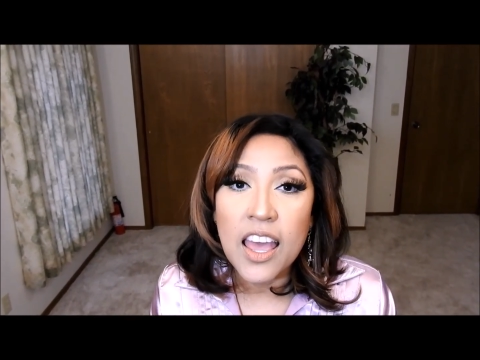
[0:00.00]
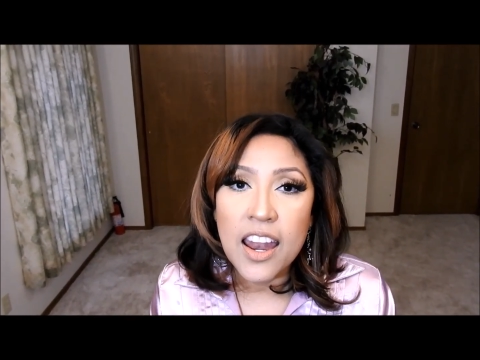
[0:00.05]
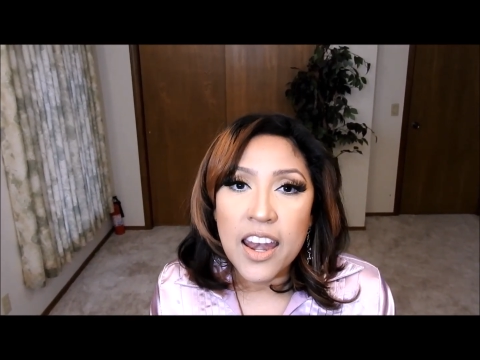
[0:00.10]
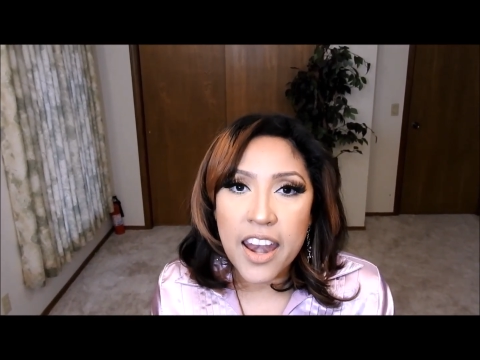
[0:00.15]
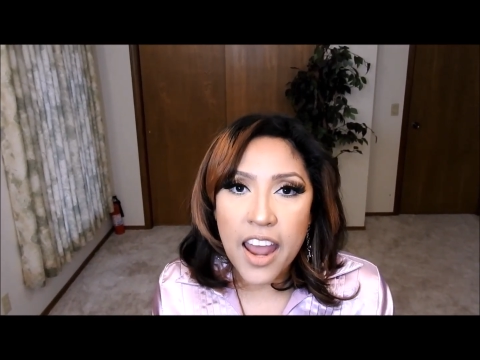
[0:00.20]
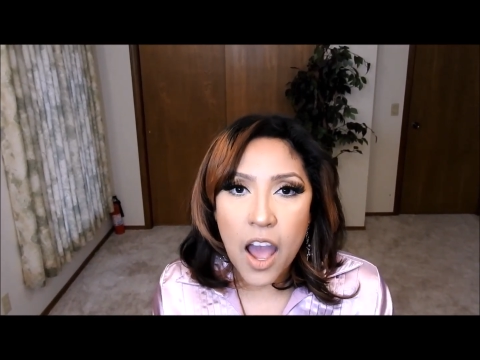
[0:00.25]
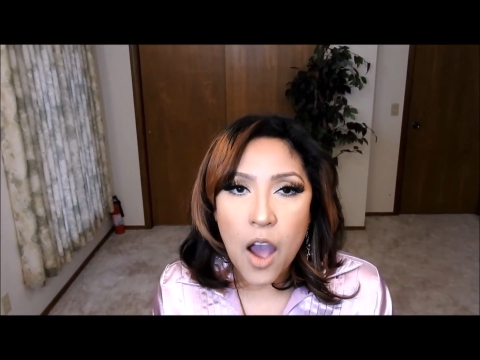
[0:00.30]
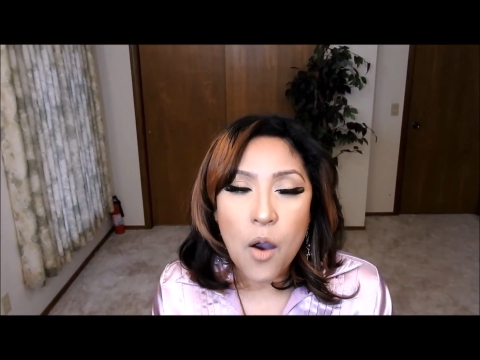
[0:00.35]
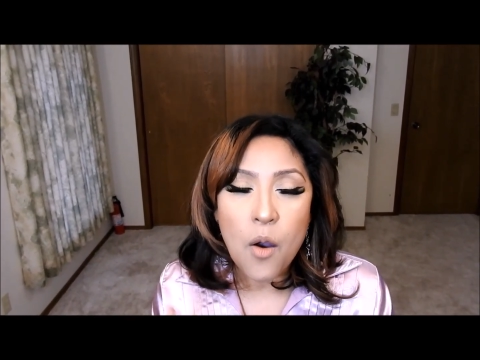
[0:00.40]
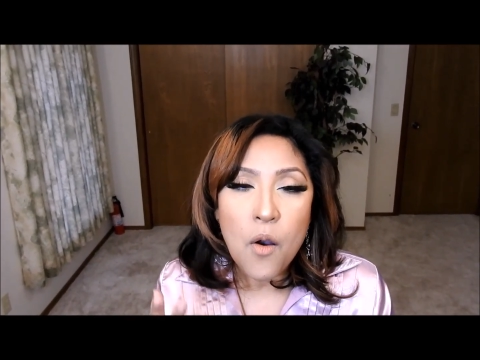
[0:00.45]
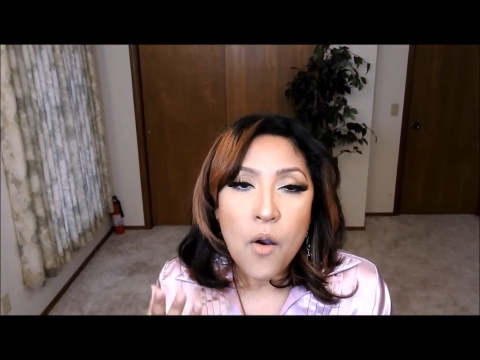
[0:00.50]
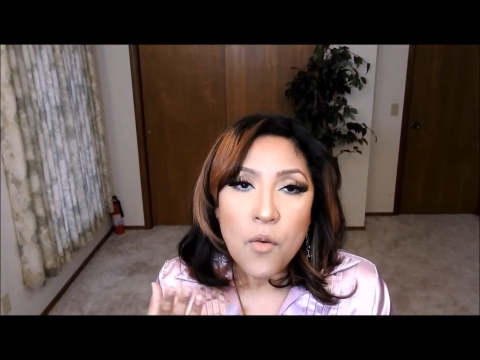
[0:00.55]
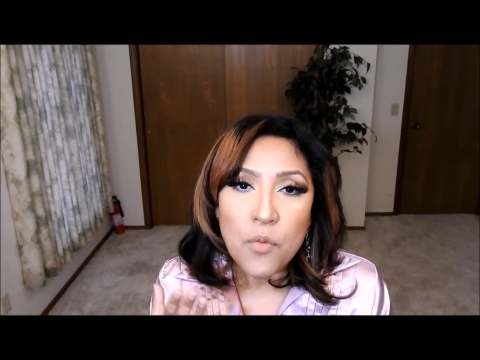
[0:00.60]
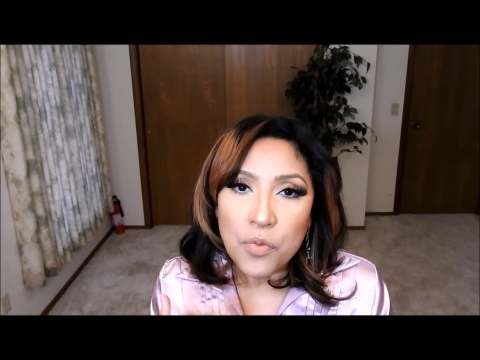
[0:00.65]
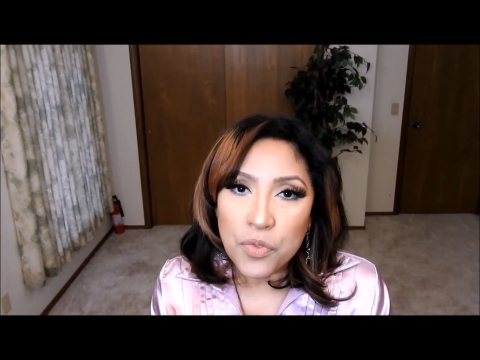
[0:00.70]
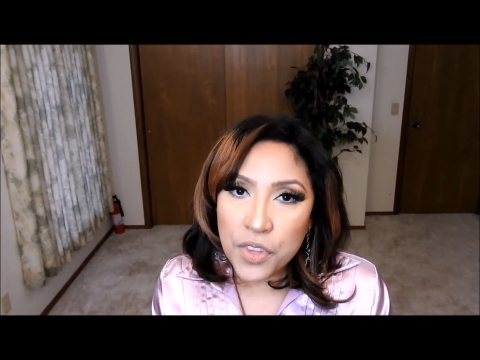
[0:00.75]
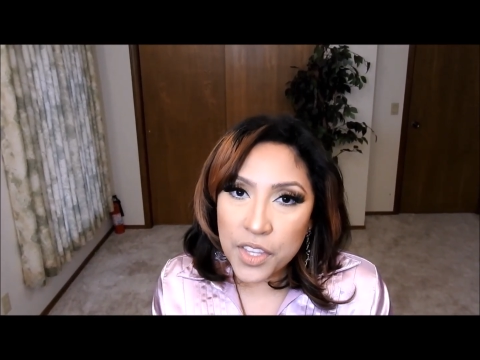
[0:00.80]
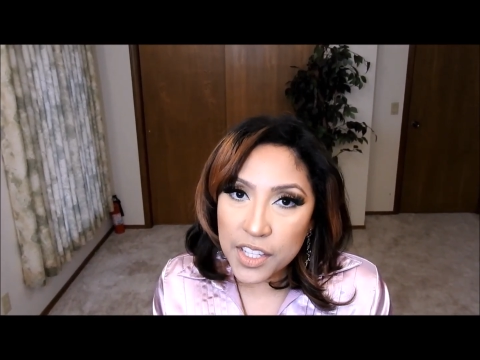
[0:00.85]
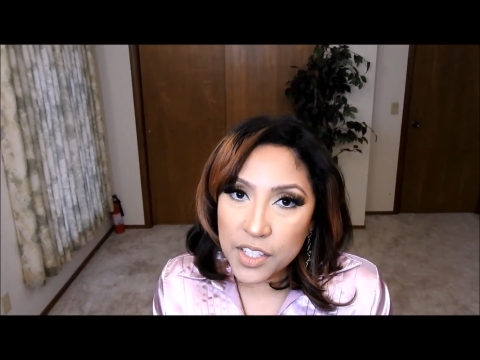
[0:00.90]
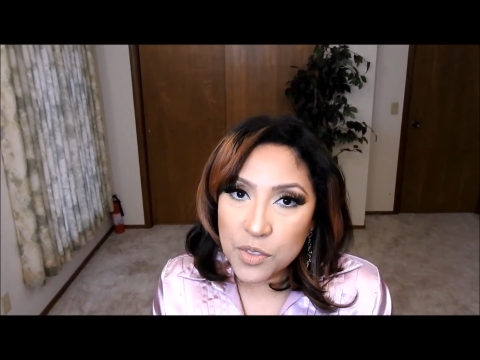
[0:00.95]
Now,
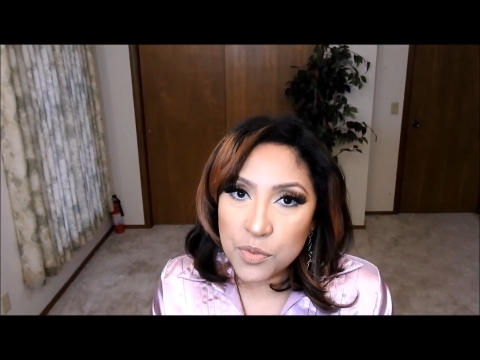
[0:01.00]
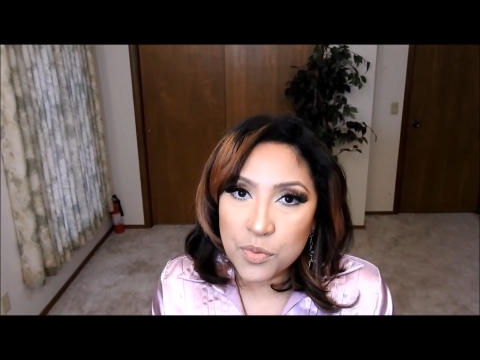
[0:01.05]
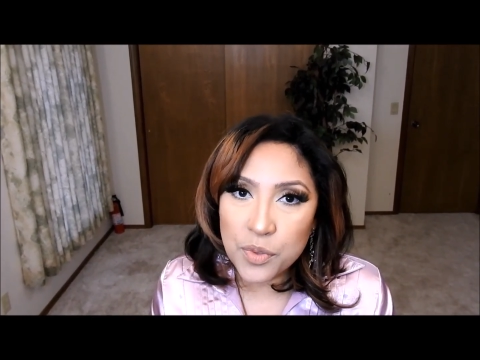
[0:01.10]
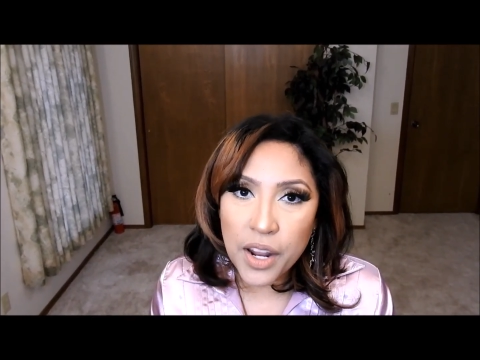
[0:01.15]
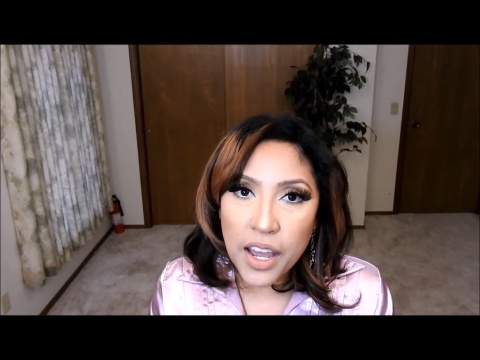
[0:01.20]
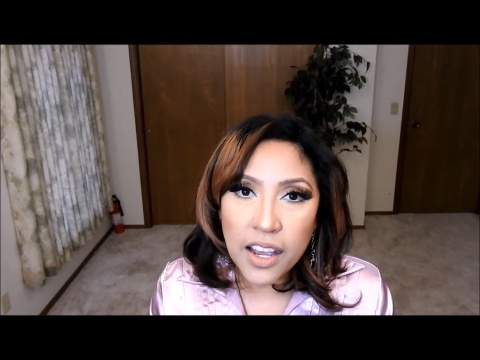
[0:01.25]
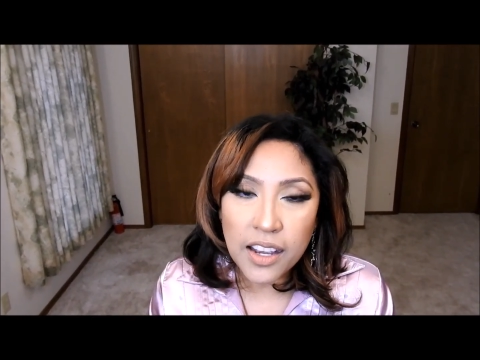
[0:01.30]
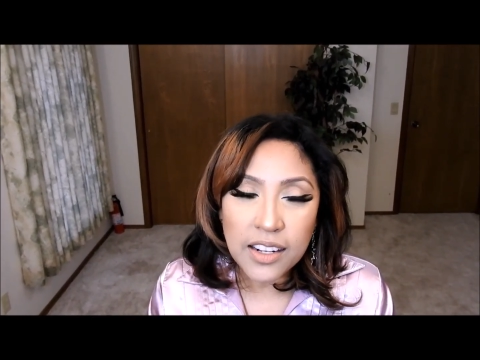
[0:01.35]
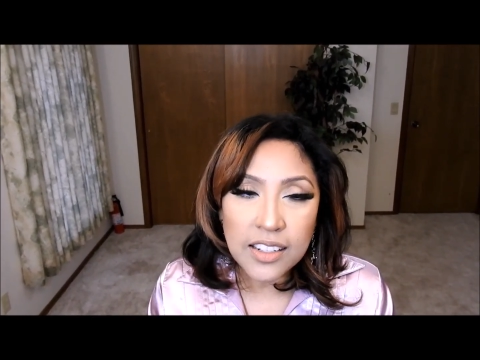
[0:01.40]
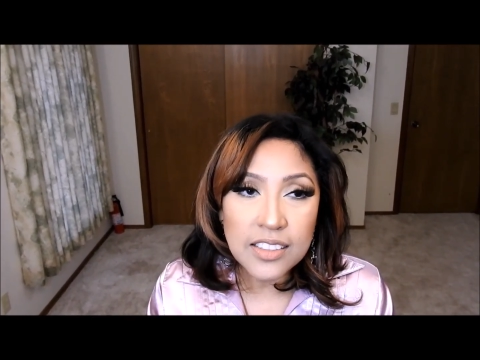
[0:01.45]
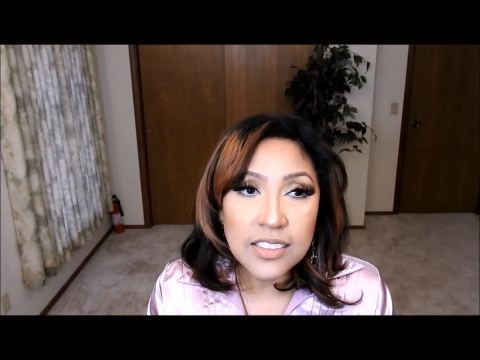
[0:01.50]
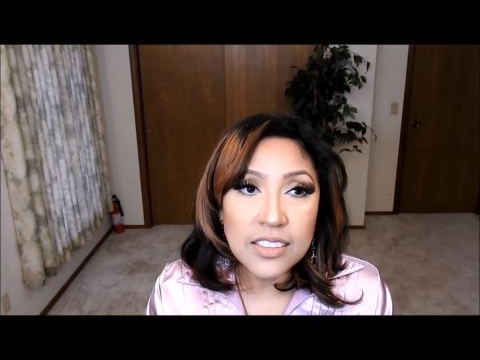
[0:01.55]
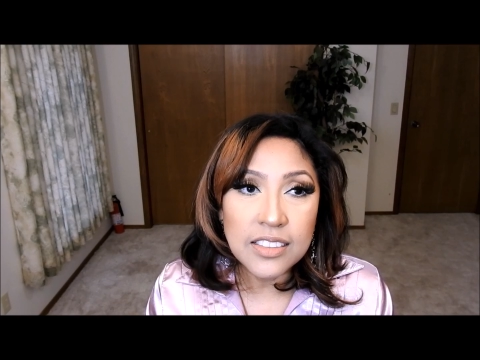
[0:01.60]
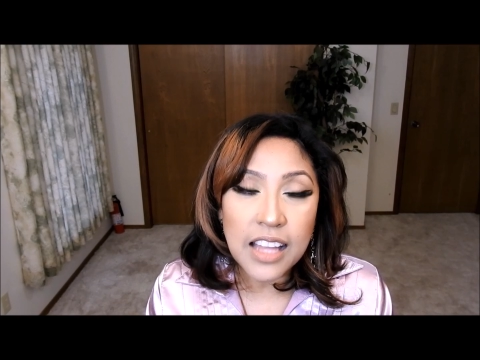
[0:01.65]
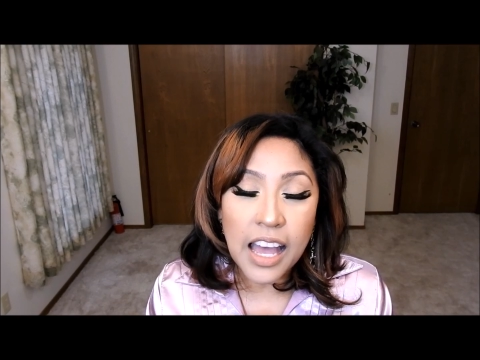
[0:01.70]
this fragrance,